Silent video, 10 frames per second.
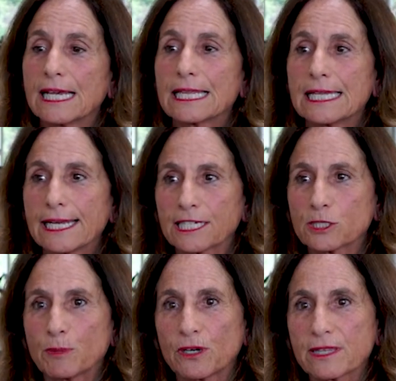The
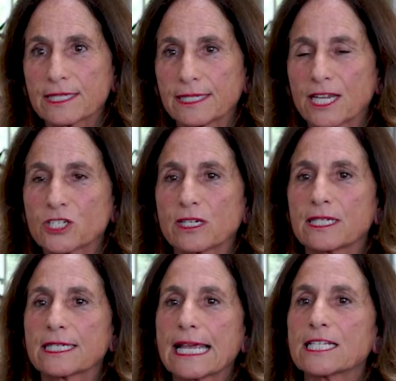next part of the session
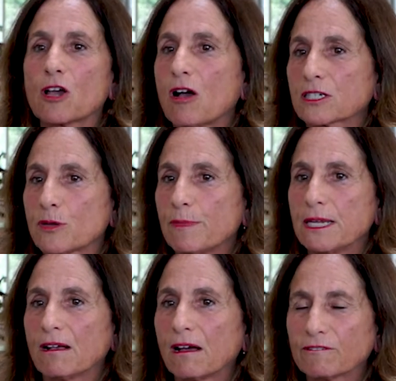is they talk to me
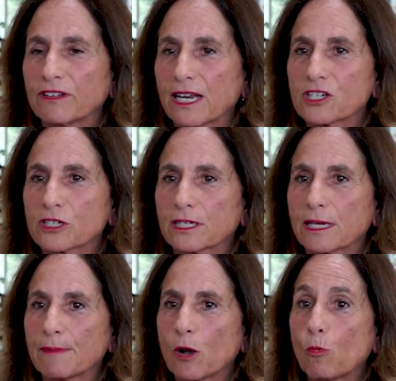confidentially
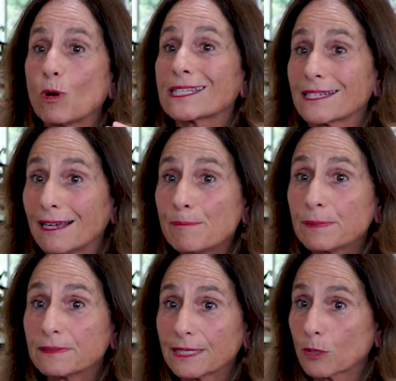about what's up,
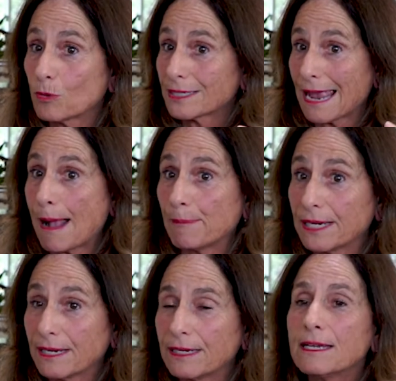like what's
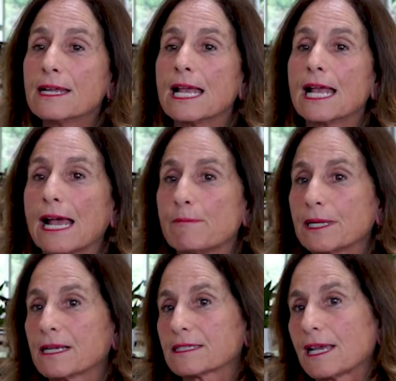happening. And
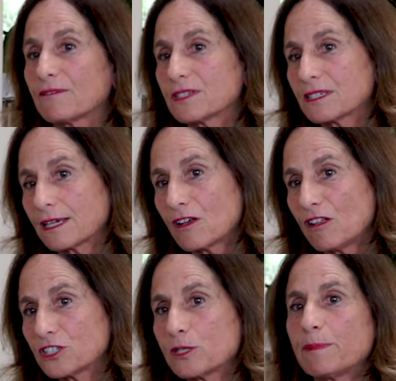because I have the
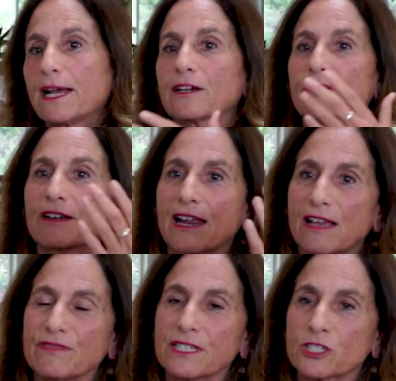psychology background
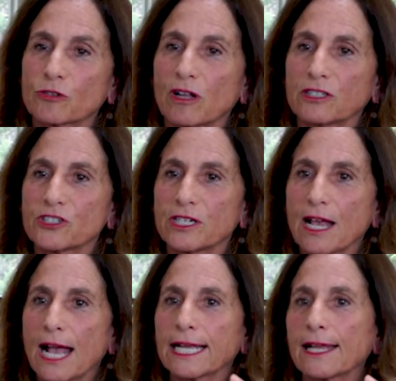and the astrology,
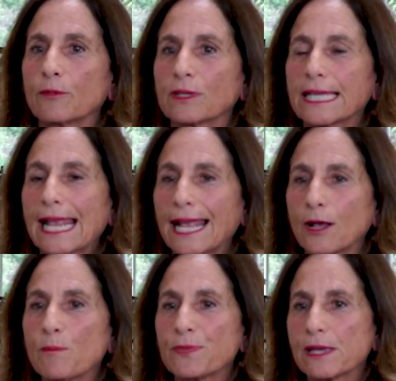I can really
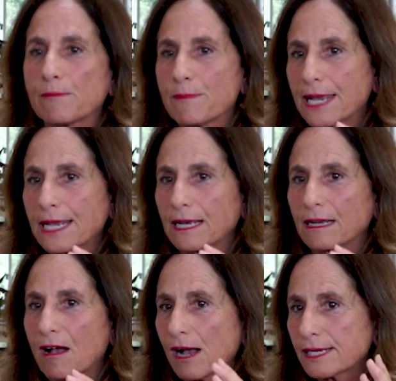help them make a
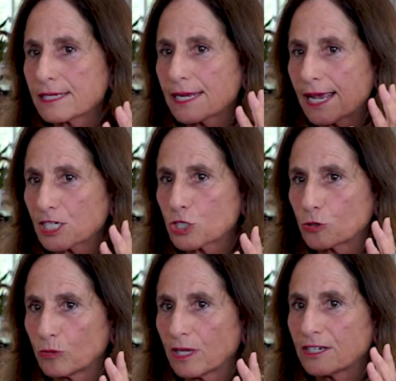
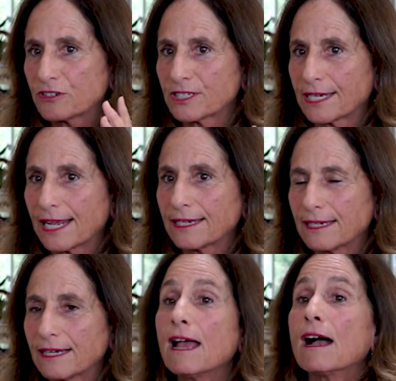contextual
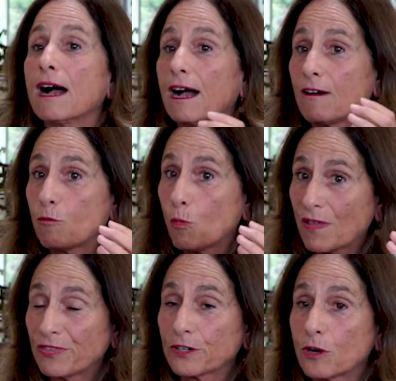understanding of
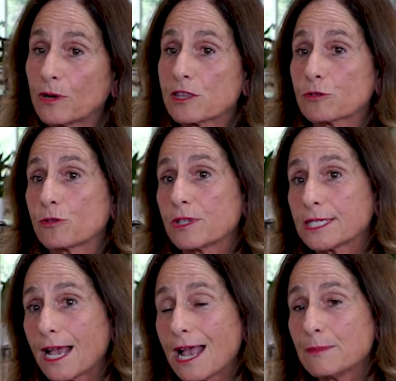what they're going through, the
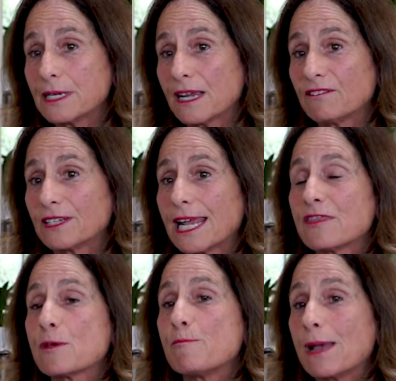timing of it,
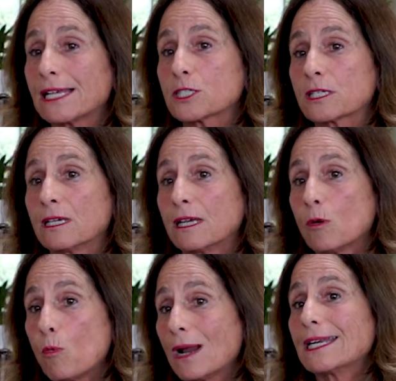and the best
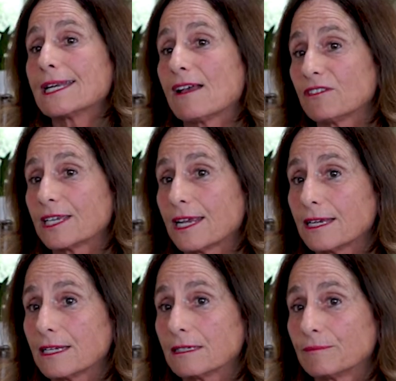way to navigate
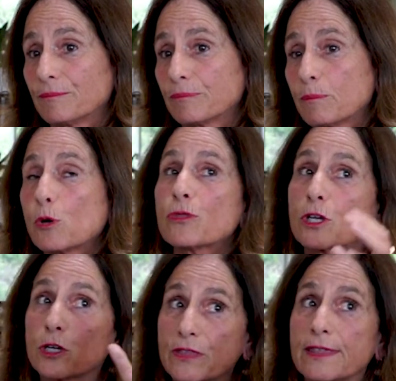it, both the
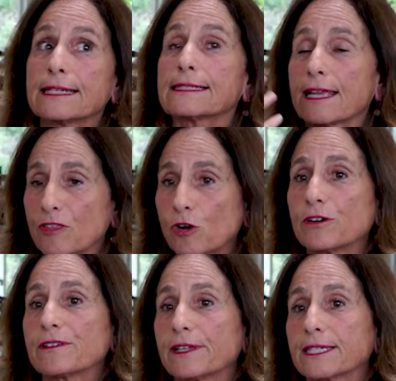good things and the
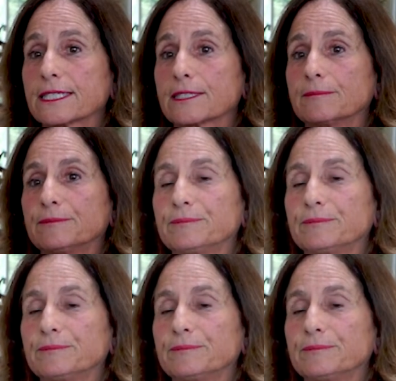hard things.